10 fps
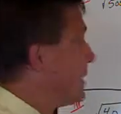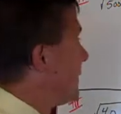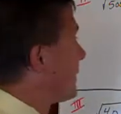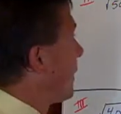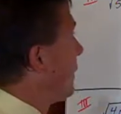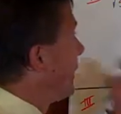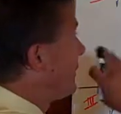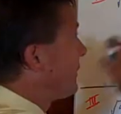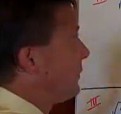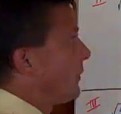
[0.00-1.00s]
is I
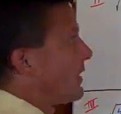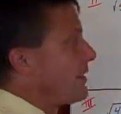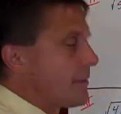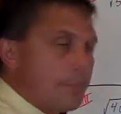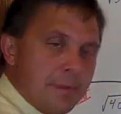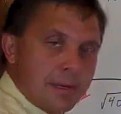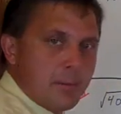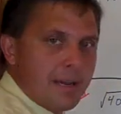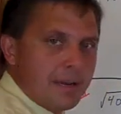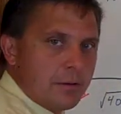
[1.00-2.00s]
want to look at some big
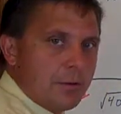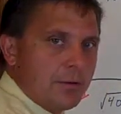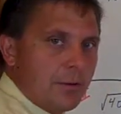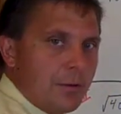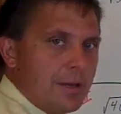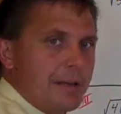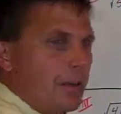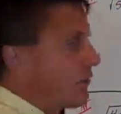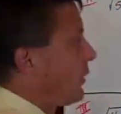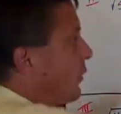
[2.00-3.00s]
radicals, all right? And
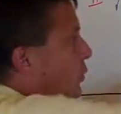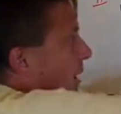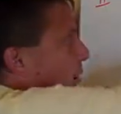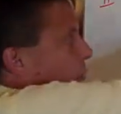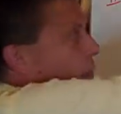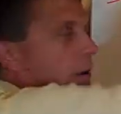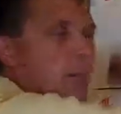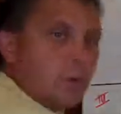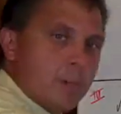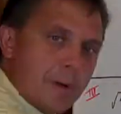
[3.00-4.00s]
I'll start at quadrant 1
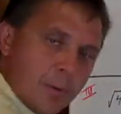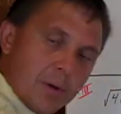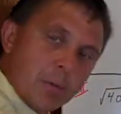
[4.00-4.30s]
and work my way